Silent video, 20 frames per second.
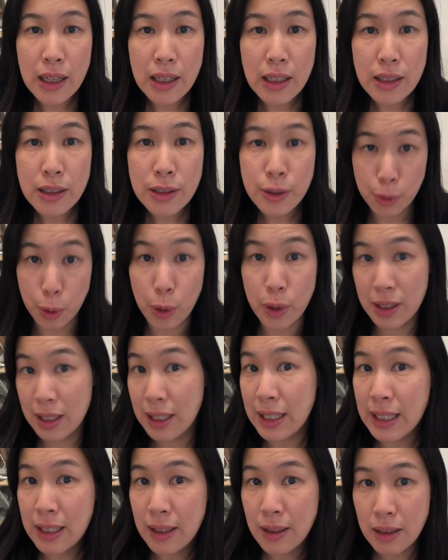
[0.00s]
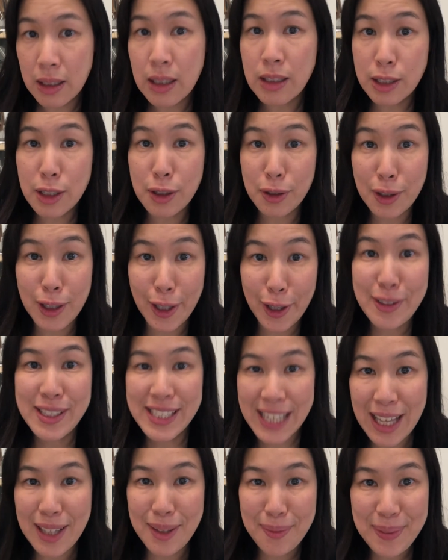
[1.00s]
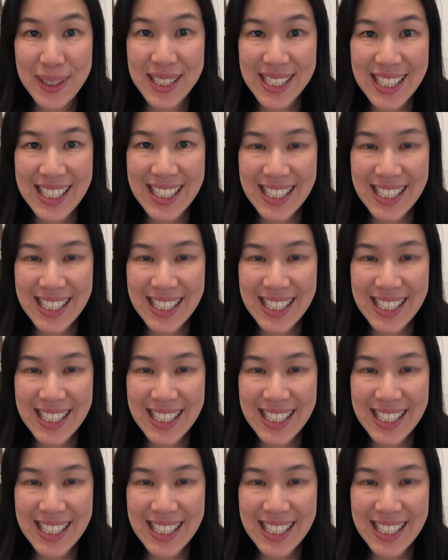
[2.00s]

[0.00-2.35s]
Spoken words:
to close down the business